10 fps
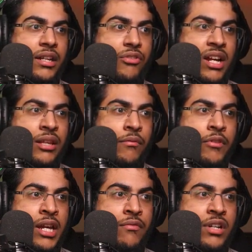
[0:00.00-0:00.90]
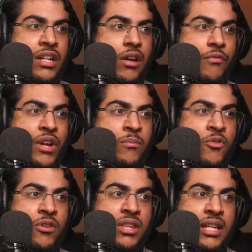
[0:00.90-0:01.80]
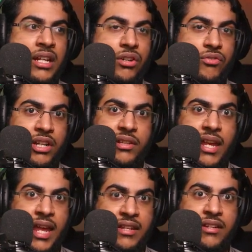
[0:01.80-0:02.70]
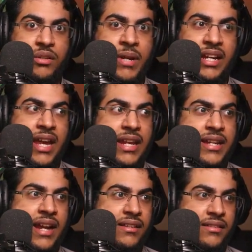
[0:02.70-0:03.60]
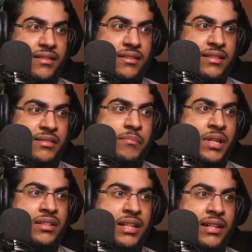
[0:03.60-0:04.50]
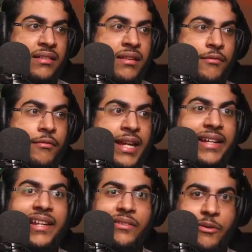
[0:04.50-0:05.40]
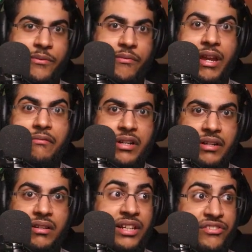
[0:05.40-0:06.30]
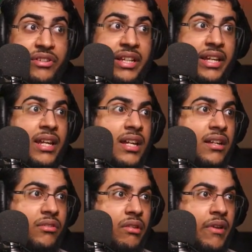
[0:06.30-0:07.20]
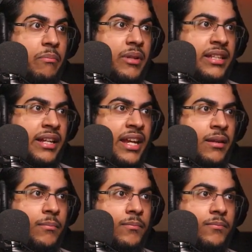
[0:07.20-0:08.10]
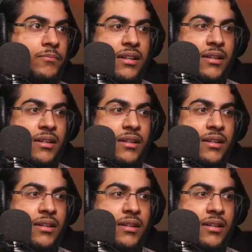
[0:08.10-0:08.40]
it attracts Wyvern way more than it attracts any other mech, and this building is the weakness of Wyvern, literally. So if I play the game